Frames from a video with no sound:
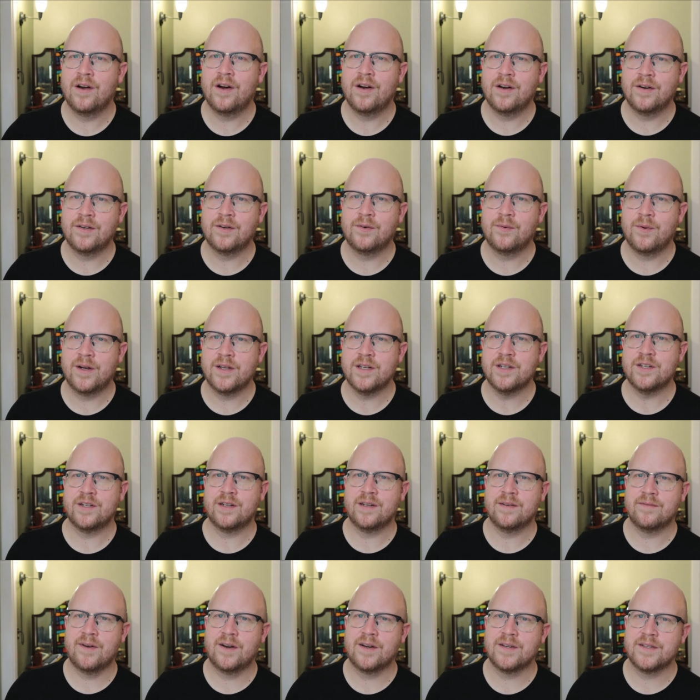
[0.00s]
hard
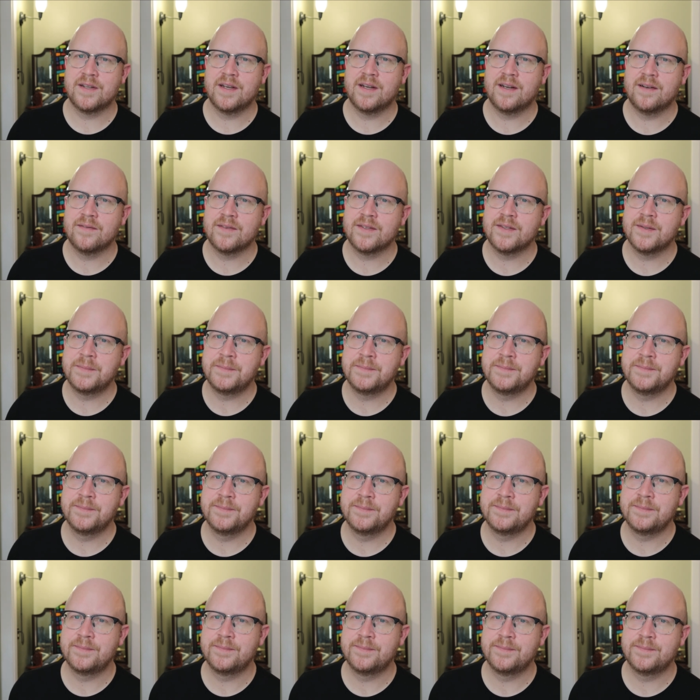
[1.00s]
question of ourselves.
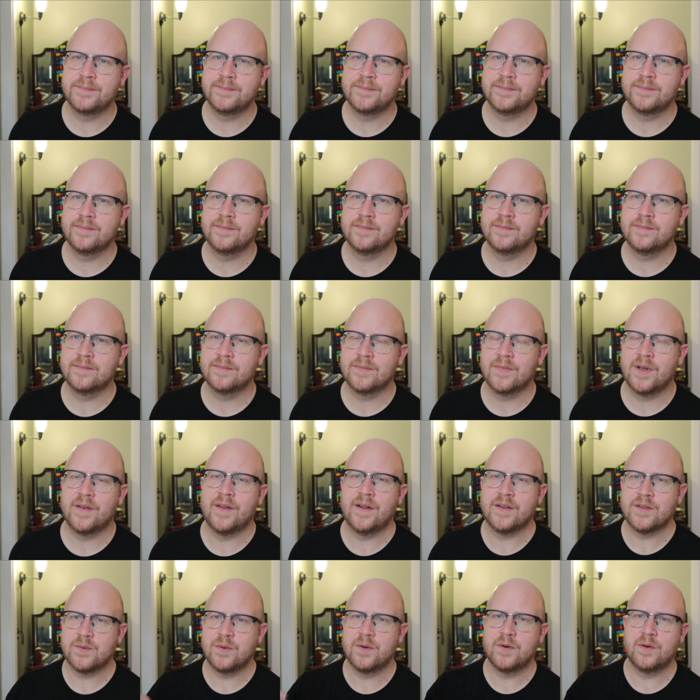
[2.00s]

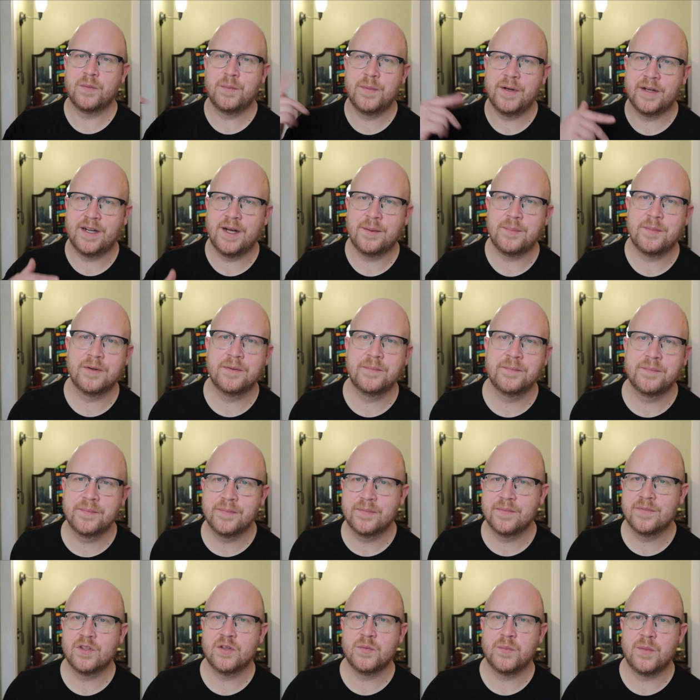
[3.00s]
That's where we'll pick up
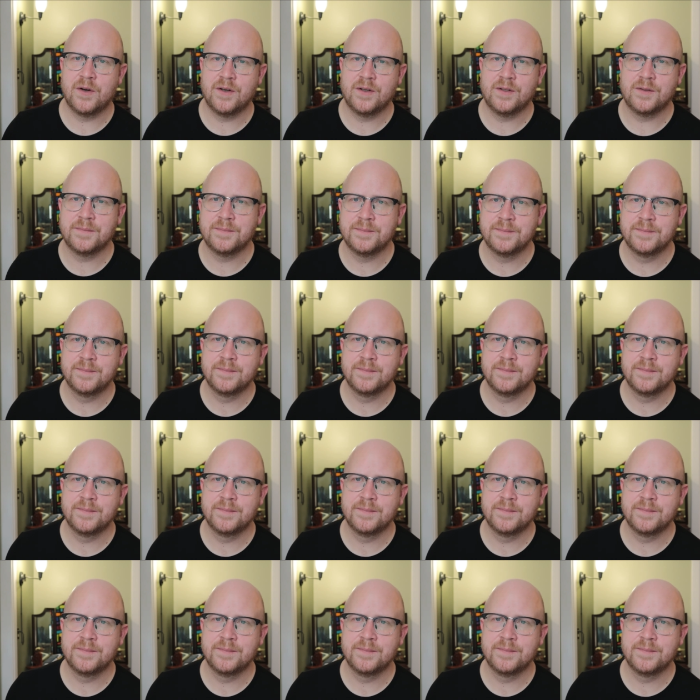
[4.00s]
tomorrow.